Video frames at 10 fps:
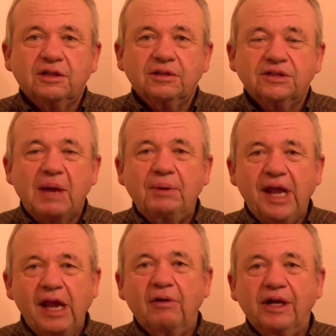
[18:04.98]
They've been
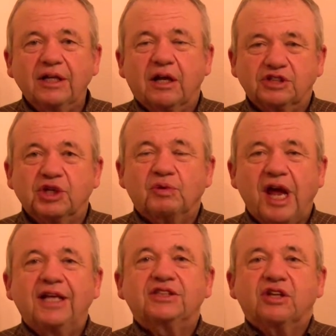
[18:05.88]
hearing
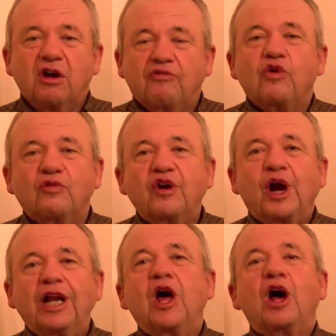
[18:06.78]
charades for a
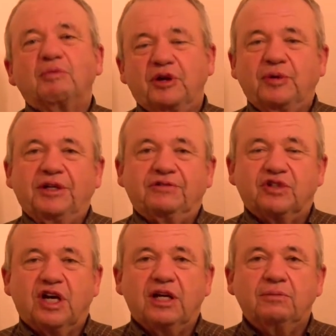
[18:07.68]
very long period of
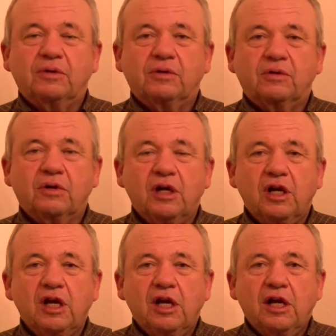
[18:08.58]
time,
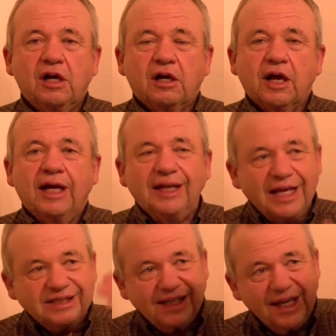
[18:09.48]
and
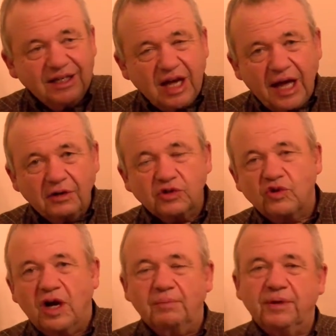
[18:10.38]
they see in Donald
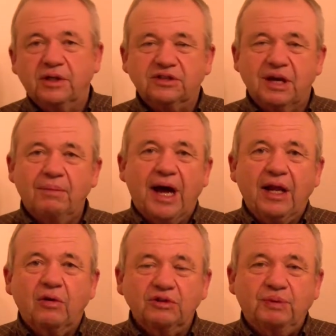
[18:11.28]
Trump
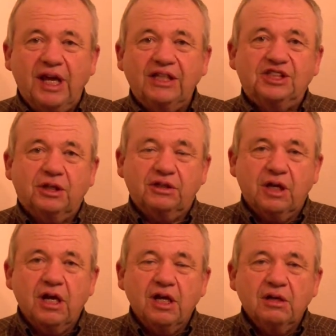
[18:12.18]
somebody who's
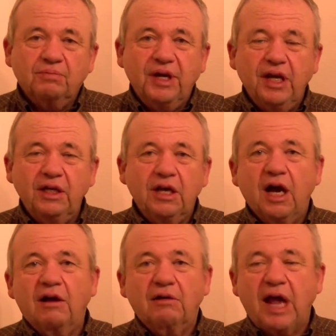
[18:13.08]

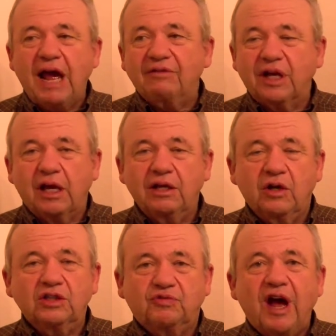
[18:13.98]

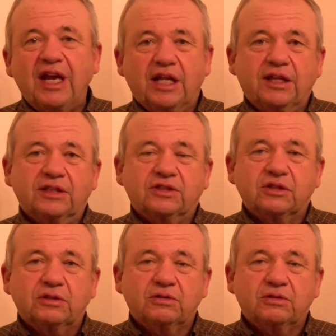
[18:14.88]
is fighting this.